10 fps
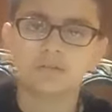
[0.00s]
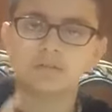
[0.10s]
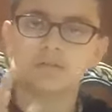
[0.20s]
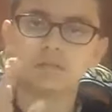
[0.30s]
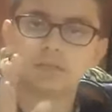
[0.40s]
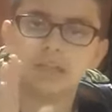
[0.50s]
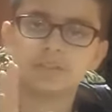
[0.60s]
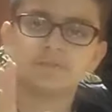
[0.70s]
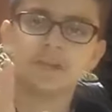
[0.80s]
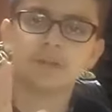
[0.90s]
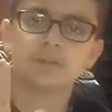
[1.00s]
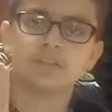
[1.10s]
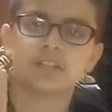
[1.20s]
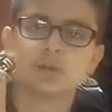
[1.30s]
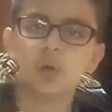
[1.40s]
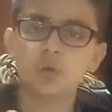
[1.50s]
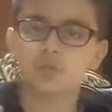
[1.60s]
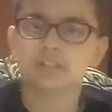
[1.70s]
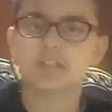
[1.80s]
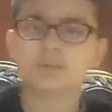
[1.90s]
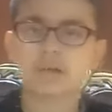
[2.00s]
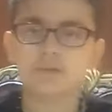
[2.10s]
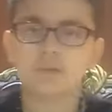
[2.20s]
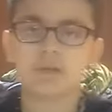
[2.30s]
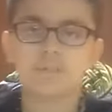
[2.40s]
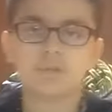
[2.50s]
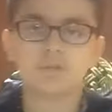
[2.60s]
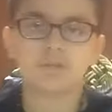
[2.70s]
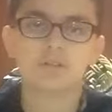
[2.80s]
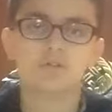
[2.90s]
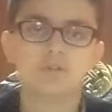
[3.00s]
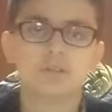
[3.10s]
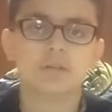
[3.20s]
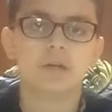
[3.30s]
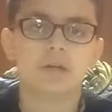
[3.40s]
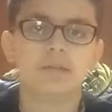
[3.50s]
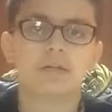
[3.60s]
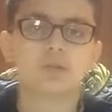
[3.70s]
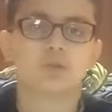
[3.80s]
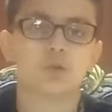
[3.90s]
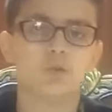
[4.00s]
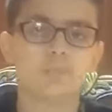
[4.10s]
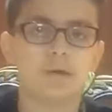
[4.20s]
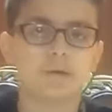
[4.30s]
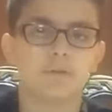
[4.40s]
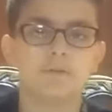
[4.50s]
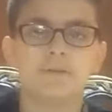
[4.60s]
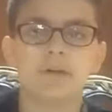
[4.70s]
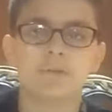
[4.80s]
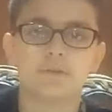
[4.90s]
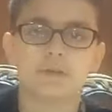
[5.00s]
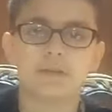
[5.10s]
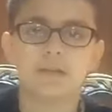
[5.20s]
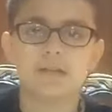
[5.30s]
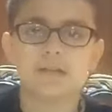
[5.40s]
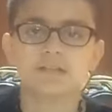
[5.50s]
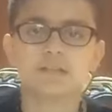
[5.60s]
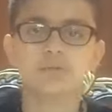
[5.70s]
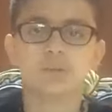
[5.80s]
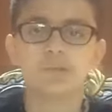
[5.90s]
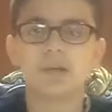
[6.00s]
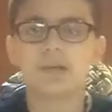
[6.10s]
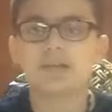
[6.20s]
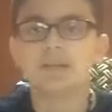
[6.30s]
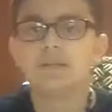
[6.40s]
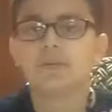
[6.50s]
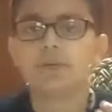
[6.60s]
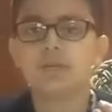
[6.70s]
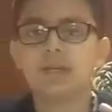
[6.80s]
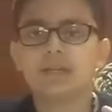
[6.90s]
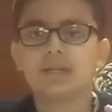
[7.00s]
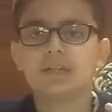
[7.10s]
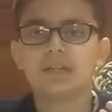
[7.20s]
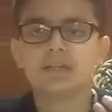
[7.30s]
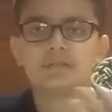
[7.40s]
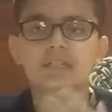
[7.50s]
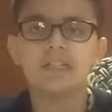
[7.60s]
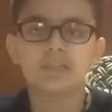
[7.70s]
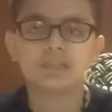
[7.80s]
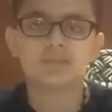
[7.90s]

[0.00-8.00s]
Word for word: His father said, oh, Zayd, why do you want to be with Rasulullah and not your own mother and father? Zayd replied, the way he teaches me, the